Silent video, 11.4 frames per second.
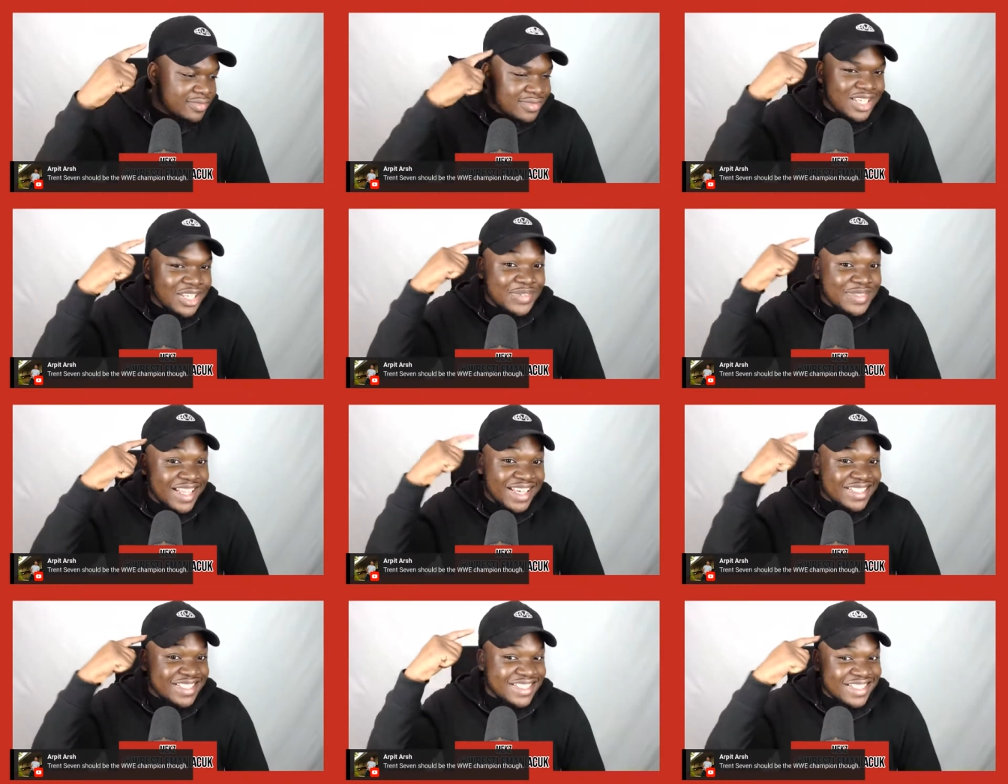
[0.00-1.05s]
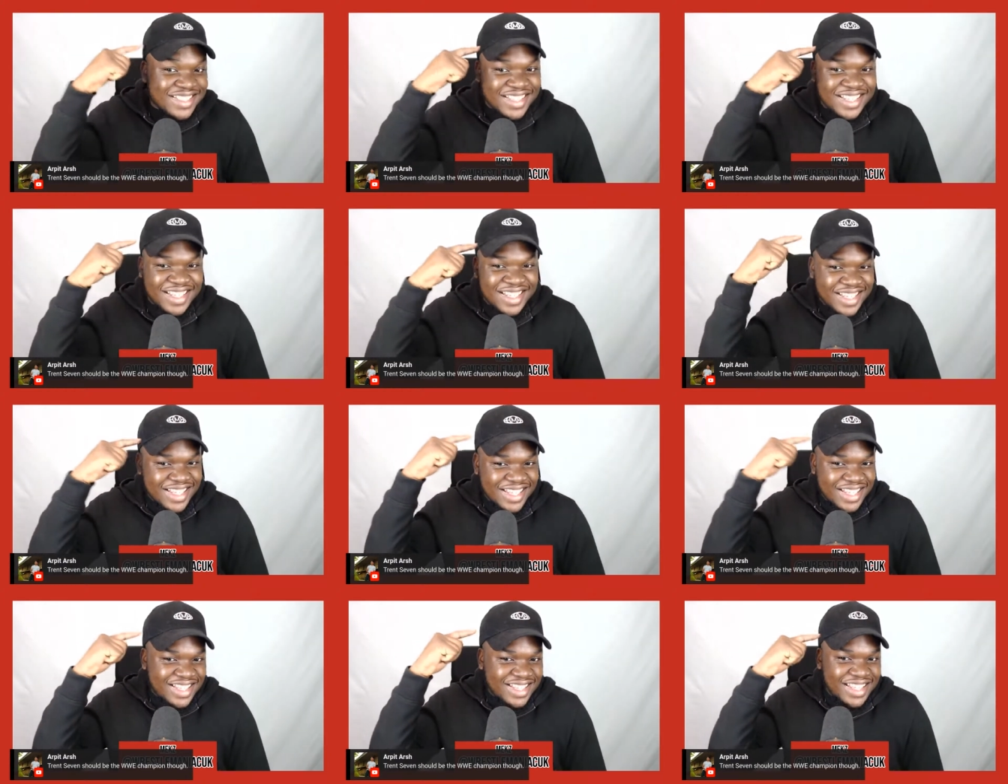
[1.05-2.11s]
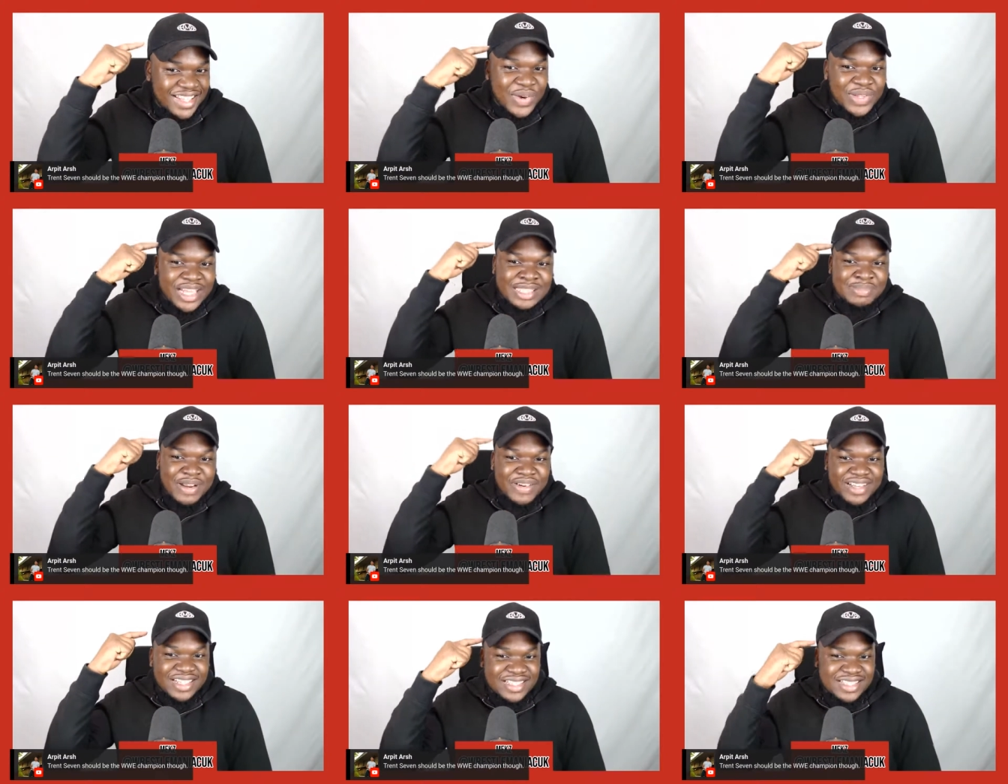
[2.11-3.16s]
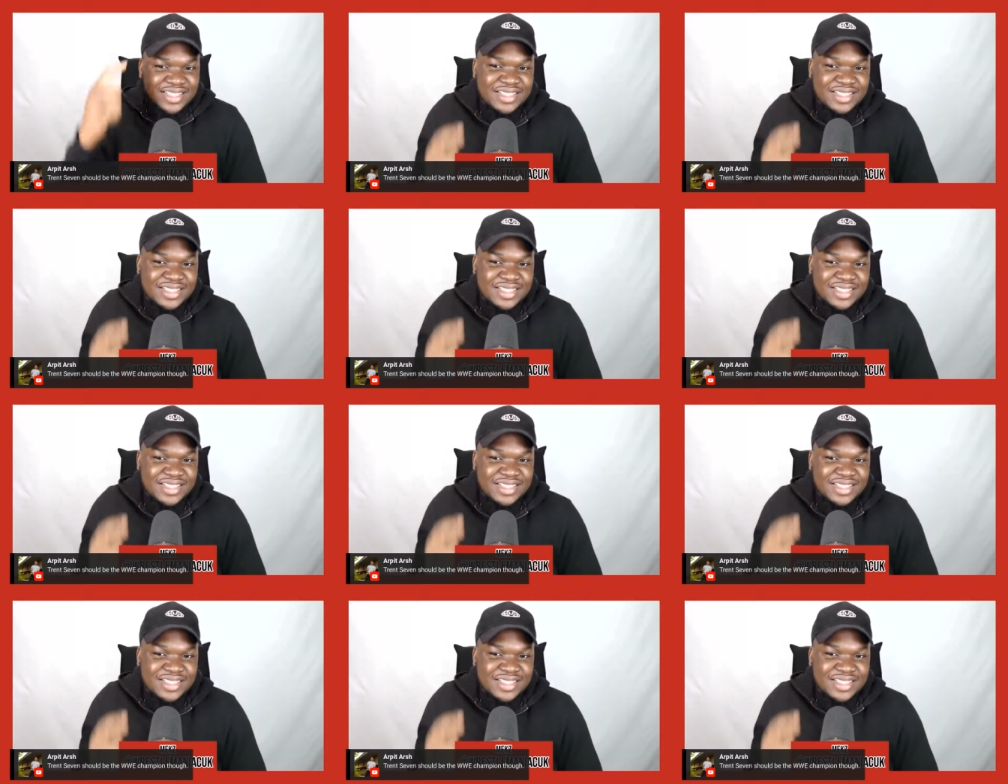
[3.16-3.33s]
He used this. The old experience.